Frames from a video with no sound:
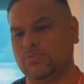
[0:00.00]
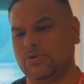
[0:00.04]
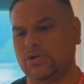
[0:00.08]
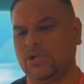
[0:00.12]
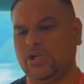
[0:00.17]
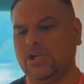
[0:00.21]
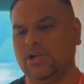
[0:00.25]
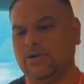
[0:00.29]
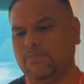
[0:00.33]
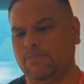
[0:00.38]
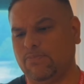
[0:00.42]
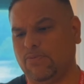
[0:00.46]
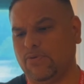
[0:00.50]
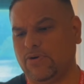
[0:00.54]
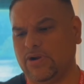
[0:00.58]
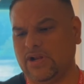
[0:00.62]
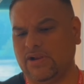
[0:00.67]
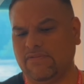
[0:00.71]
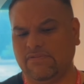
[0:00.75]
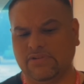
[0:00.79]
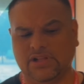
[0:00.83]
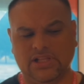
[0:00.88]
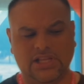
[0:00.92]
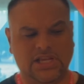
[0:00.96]
we're here in Port
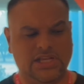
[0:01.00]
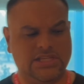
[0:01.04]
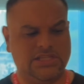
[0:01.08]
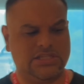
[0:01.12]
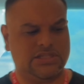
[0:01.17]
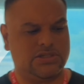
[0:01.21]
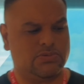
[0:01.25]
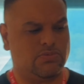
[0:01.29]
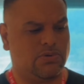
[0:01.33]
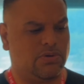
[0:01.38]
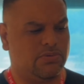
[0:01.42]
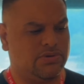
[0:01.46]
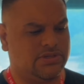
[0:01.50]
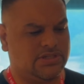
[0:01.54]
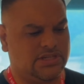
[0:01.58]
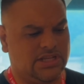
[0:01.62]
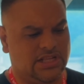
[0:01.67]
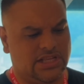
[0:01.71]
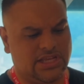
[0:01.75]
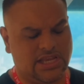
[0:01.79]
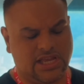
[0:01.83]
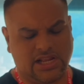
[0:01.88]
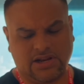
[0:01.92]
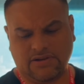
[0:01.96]
Everglades is where we're
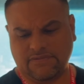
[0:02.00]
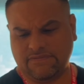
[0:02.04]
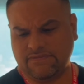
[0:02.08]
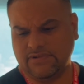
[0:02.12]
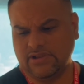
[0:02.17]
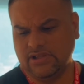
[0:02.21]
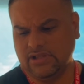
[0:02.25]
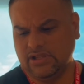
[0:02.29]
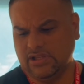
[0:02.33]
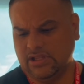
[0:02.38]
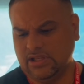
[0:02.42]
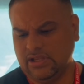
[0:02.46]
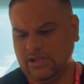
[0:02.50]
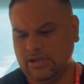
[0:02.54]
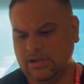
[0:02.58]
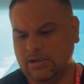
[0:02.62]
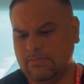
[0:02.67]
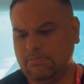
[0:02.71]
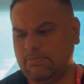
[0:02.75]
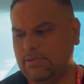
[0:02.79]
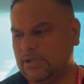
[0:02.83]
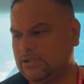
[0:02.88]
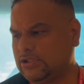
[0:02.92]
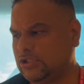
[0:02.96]
sailing out of.
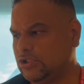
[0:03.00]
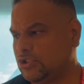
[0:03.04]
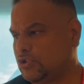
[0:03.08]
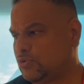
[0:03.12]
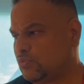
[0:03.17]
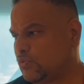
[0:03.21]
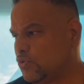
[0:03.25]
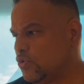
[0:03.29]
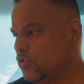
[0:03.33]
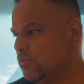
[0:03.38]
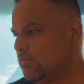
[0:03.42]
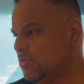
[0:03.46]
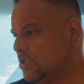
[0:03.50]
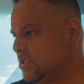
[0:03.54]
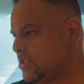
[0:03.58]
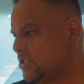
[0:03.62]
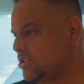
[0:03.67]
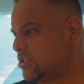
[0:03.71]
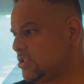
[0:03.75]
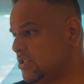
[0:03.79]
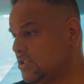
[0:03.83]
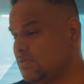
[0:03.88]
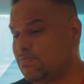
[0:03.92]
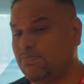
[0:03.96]
But this room is
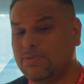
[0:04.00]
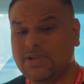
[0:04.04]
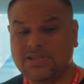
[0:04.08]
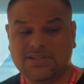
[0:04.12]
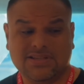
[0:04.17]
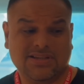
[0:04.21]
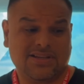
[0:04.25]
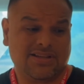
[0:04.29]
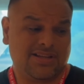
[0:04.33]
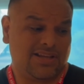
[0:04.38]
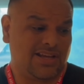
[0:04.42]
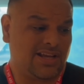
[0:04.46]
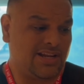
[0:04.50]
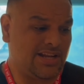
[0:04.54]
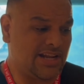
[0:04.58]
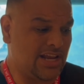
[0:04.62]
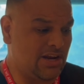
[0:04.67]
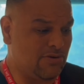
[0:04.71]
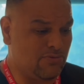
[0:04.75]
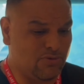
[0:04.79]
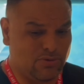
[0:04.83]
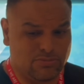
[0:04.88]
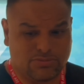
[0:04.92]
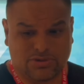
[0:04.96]
just basically a
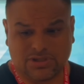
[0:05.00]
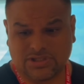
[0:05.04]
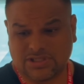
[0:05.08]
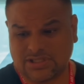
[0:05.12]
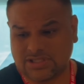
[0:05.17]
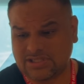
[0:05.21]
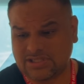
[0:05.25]
night room just to